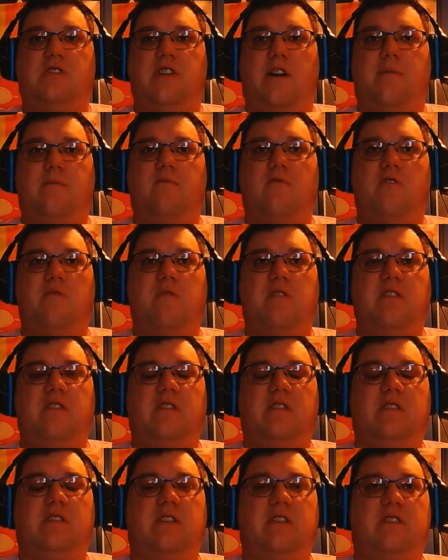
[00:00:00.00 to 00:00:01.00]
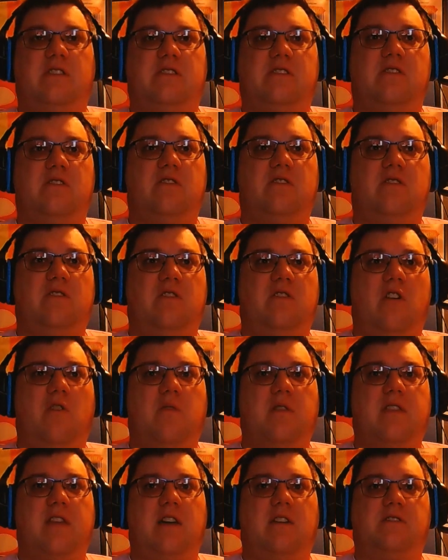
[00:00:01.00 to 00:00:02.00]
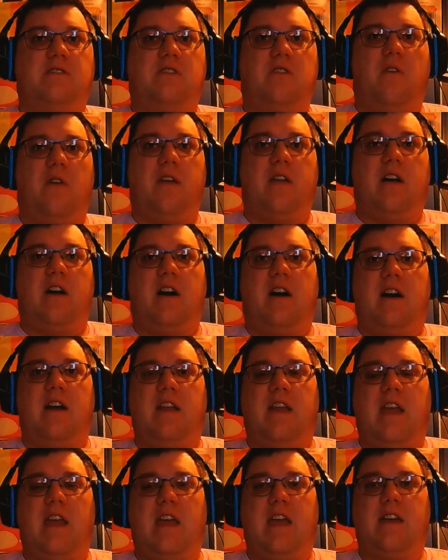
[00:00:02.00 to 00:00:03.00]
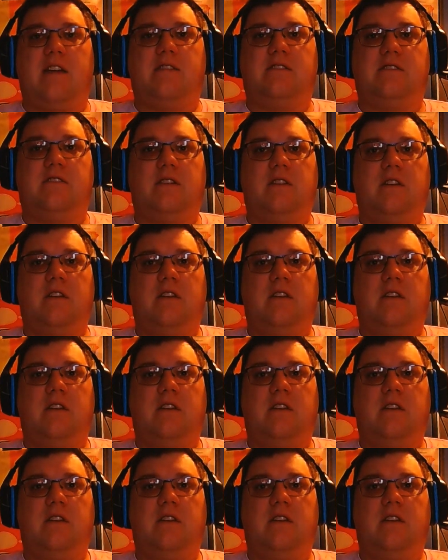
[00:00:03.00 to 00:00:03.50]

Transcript: dumb woman that doesn't know what the hell's going on. And